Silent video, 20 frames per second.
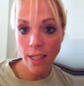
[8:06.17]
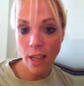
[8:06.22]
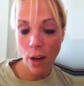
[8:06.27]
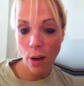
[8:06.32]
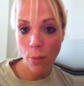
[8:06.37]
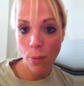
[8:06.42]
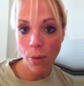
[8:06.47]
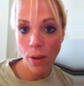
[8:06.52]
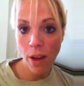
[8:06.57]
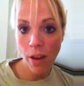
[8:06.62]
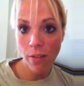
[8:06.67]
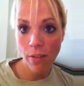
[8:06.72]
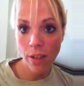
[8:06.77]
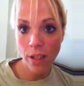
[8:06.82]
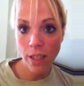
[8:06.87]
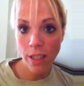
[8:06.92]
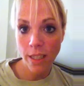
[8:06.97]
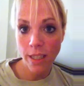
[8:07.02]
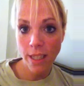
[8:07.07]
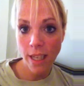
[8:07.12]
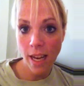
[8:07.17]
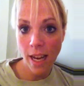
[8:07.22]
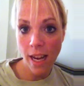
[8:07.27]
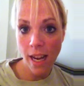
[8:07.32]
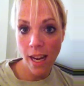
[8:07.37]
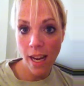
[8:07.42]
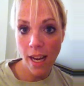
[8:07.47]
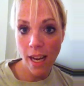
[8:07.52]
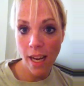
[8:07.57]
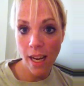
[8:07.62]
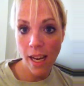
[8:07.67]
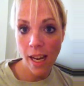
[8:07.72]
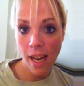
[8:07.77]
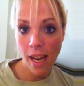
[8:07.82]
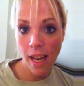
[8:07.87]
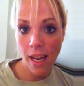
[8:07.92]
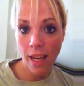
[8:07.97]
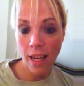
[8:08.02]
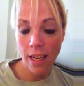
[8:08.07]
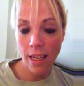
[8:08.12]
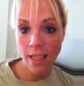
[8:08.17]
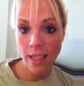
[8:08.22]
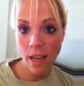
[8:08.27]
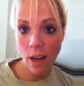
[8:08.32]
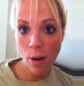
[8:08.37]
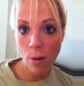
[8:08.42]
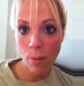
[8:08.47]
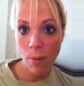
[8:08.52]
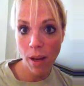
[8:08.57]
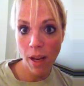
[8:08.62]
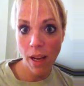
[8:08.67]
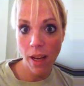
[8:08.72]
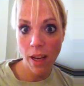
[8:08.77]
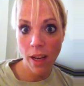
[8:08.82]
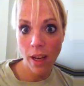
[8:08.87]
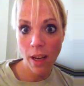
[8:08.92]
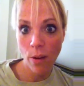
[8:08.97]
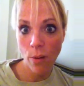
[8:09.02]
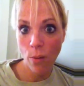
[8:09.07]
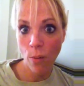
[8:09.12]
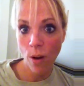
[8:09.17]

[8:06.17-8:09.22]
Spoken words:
I hope you have a good day, and I'll be